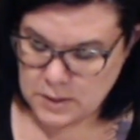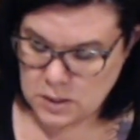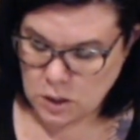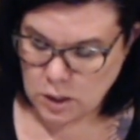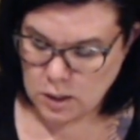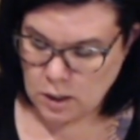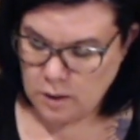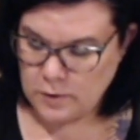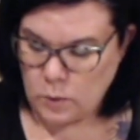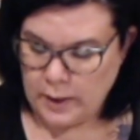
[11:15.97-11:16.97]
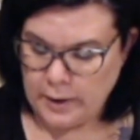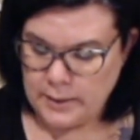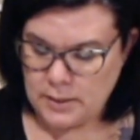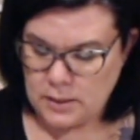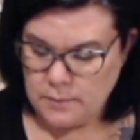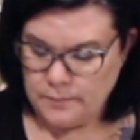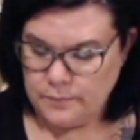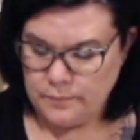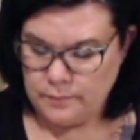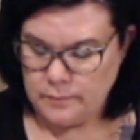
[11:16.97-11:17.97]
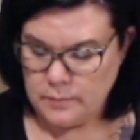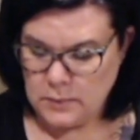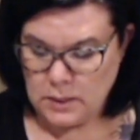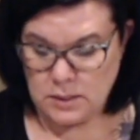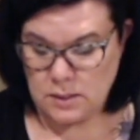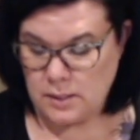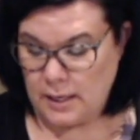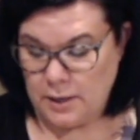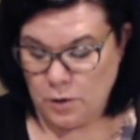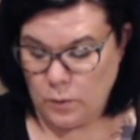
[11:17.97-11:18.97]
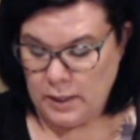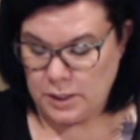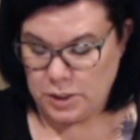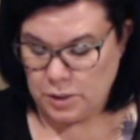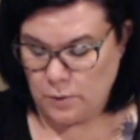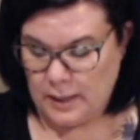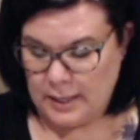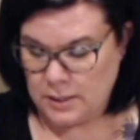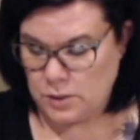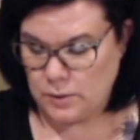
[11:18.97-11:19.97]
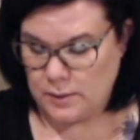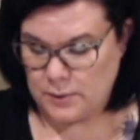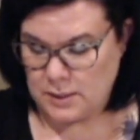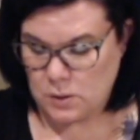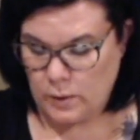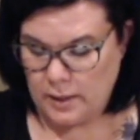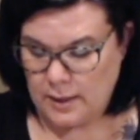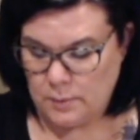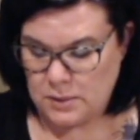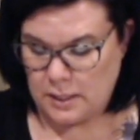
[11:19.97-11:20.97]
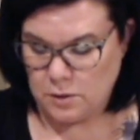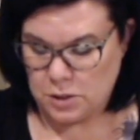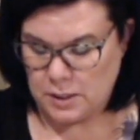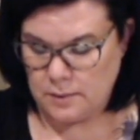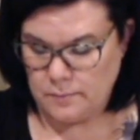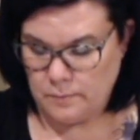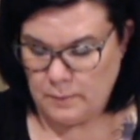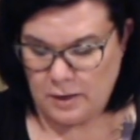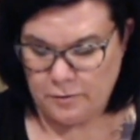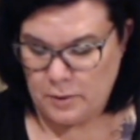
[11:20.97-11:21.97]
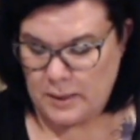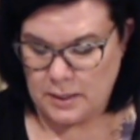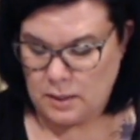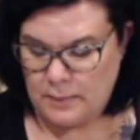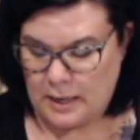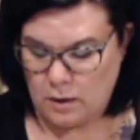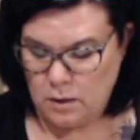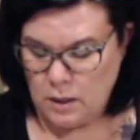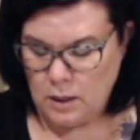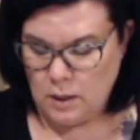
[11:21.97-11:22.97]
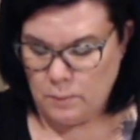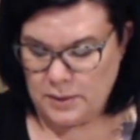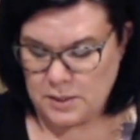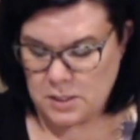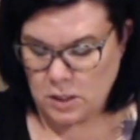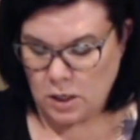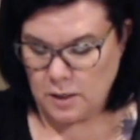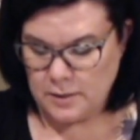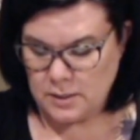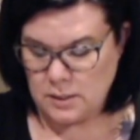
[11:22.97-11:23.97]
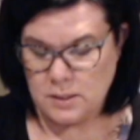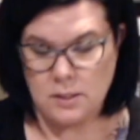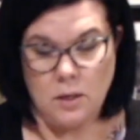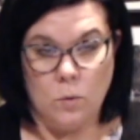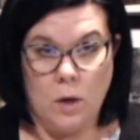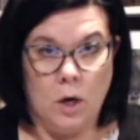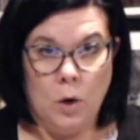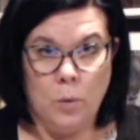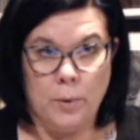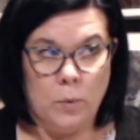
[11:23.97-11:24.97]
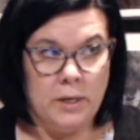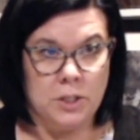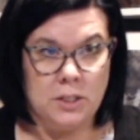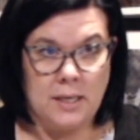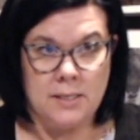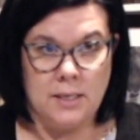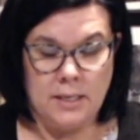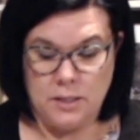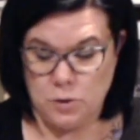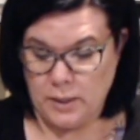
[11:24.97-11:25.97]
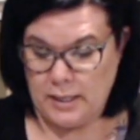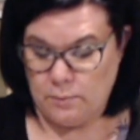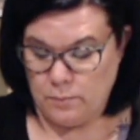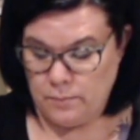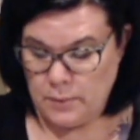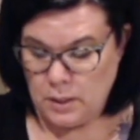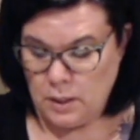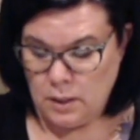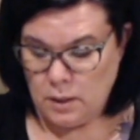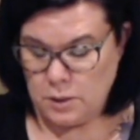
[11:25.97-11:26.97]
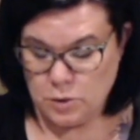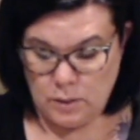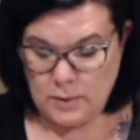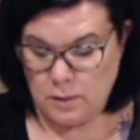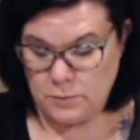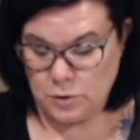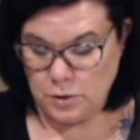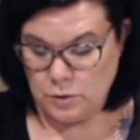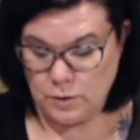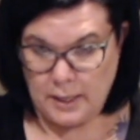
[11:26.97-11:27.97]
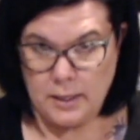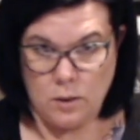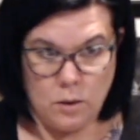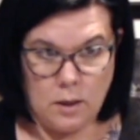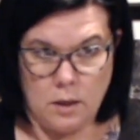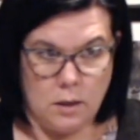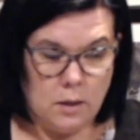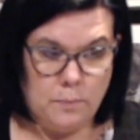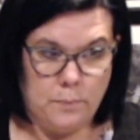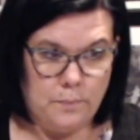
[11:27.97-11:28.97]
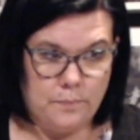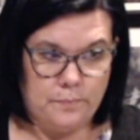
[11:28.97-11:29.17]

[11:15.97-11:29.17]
The Star, card of Aquarius. This is getting your wish, and you're right next to it with this Queen of Cups energy. Male, female, doesn't matter. But the Star, this is a, a hope, a wish, destiny, a dream, a dream come true. Like a, a,